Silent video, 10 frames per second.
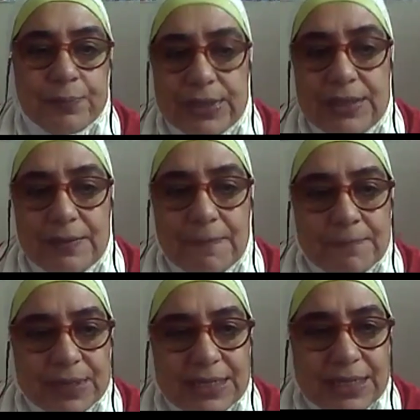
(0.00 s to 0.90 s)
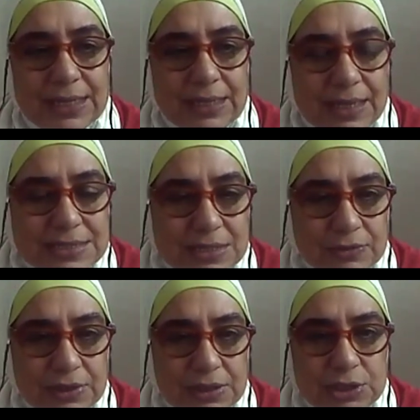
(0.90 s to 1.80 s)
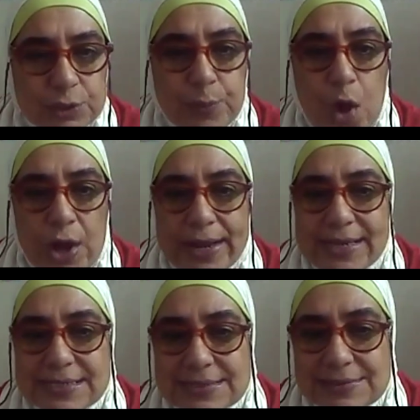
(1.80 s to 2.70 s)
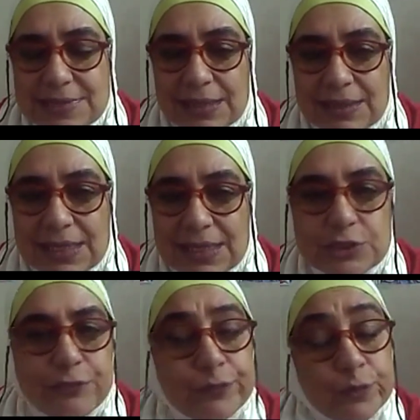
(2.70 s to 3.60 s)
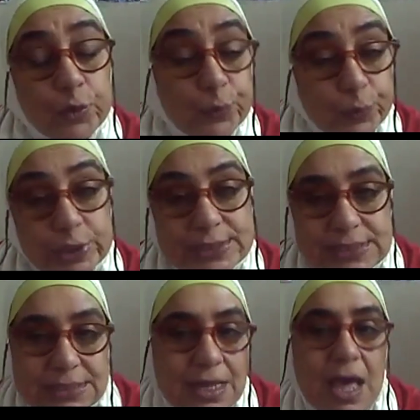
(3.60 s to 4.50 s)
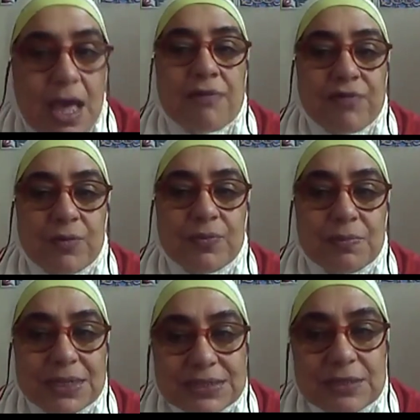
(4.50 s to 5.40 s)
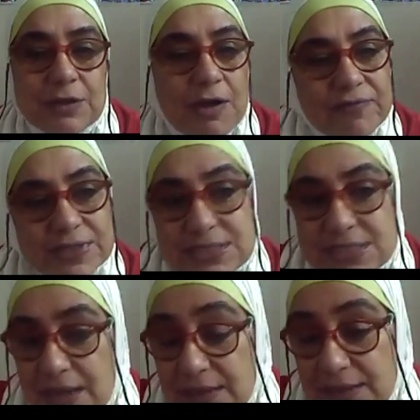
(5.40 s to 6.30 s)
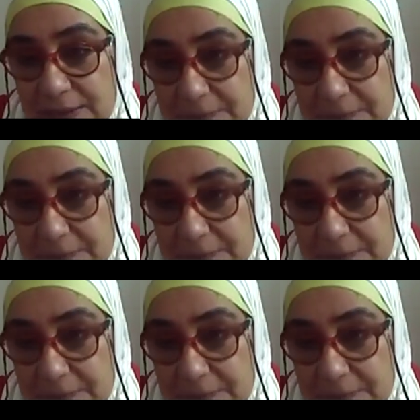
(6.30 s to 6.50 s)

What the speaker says: its articulation point a little forward from the middle of the tongue